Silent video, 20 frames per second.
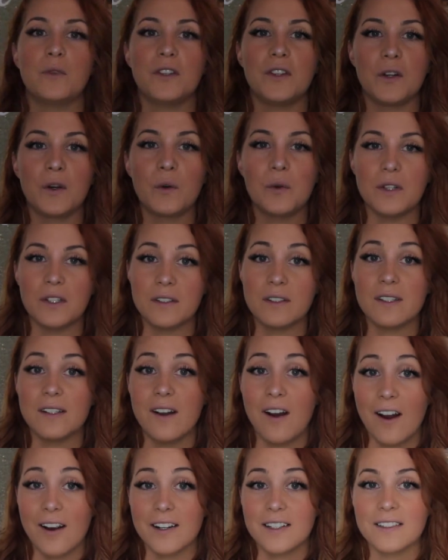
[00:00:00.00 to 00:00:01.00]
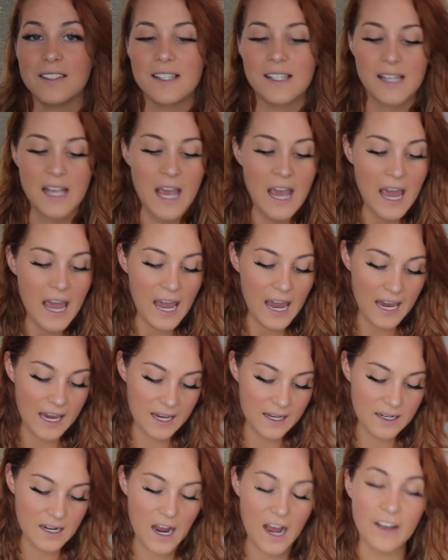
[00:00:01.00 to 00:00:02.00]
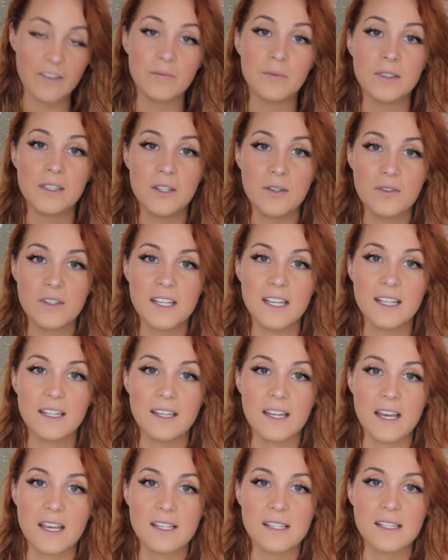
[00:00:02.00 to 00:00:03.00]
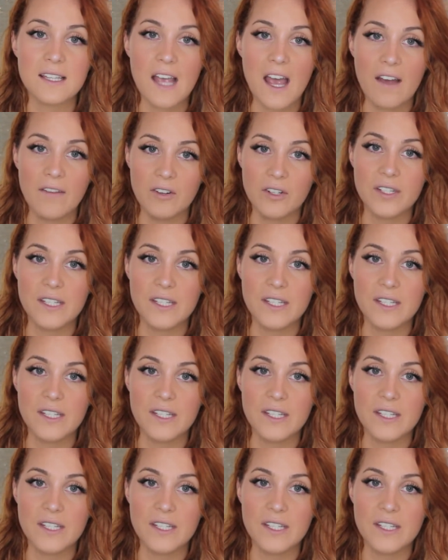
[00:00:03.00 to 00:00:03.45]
with the quilted hearts, and I've been using this ever